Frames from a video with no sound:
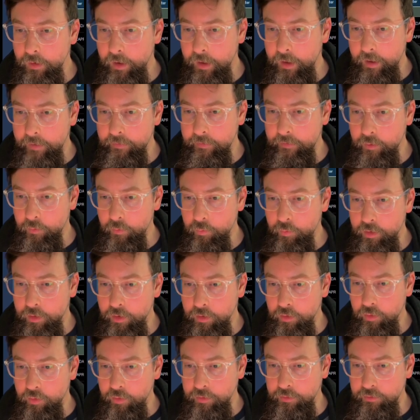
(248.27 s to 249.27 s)
And then we're
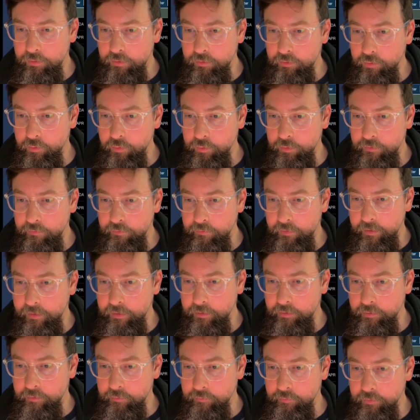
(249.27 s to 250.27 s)
going to do, instead
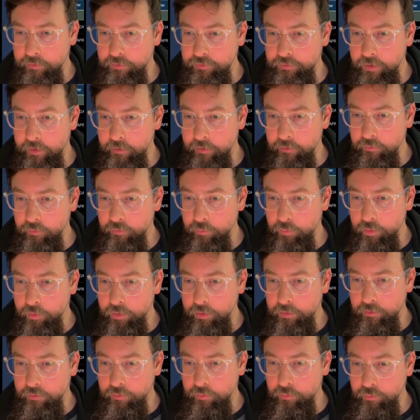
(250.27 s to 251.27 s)
of shares, we're
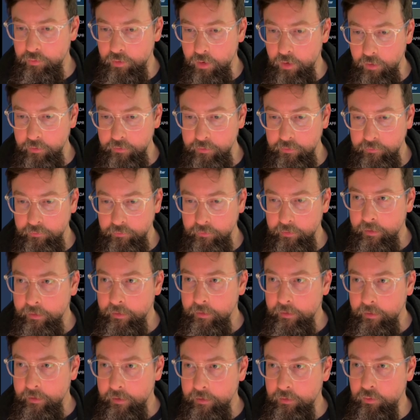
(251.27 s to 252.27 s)
going to do dollars.
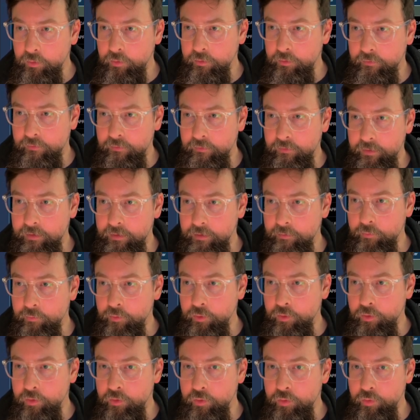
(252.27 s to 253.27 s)
And you can see if
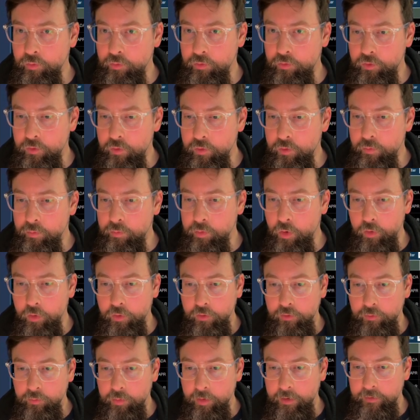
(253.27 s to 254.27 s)
you're new to
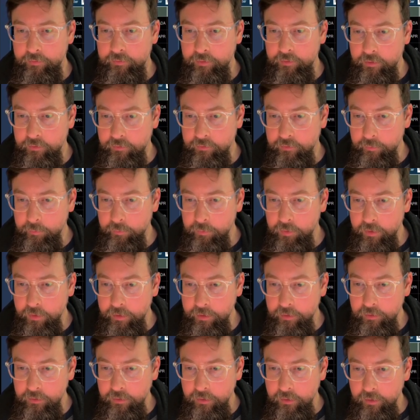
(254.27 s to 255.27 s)
Brokerage Plus in our
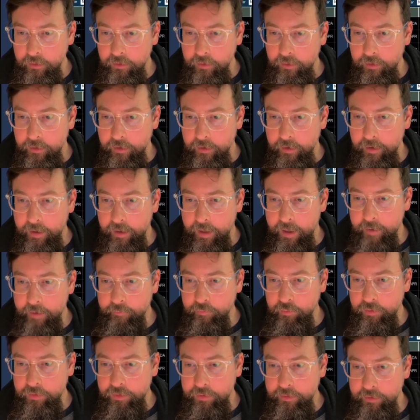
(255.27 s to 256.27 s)
simulator,
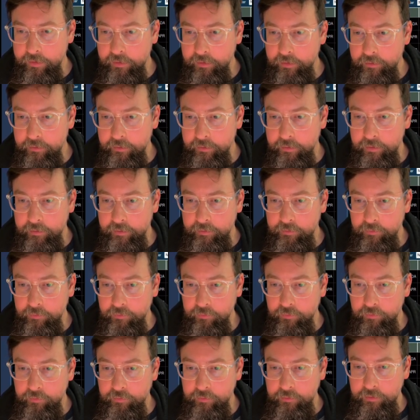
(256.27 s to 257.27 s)
everything
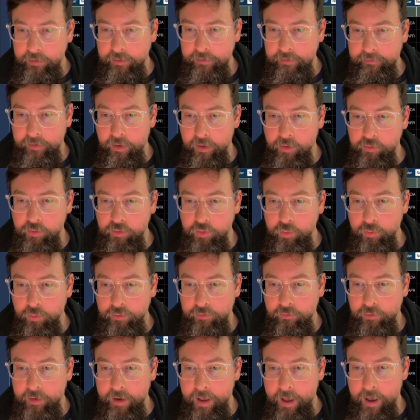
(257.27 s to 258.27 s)
is kind of telling you
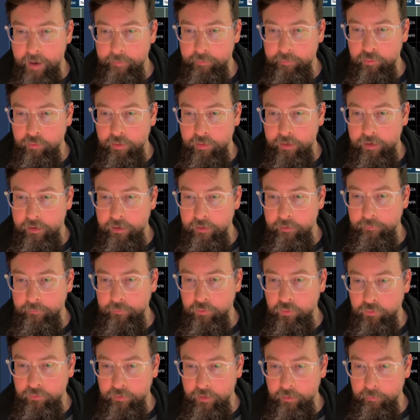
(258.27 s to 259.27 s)
what's going to happen right here.
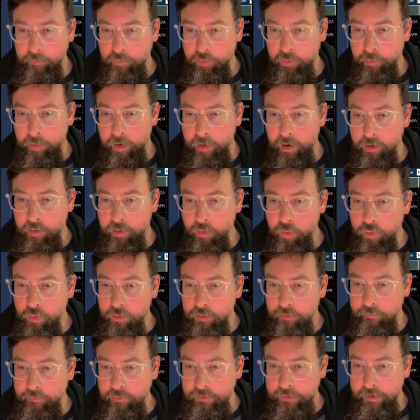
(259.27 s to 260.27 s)
So it's saying preparing
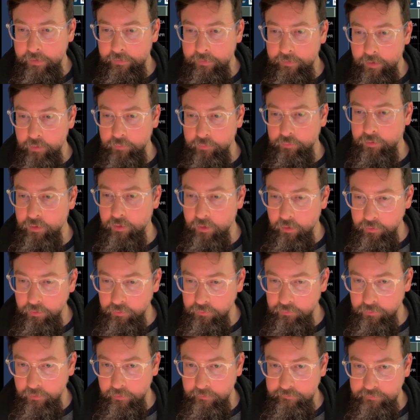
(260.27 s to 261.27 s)
order for
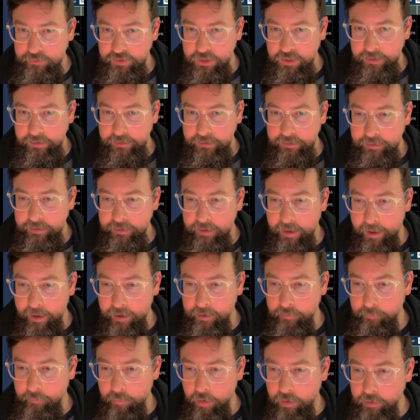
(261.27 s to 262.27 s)
$10,000 of JD
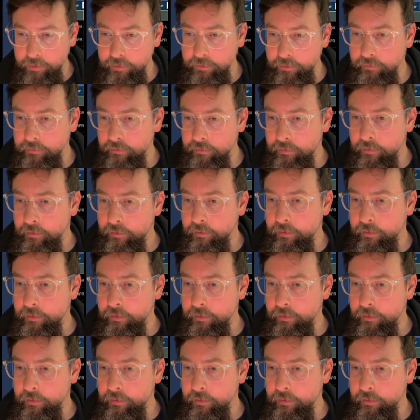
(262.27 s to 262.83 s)
at market.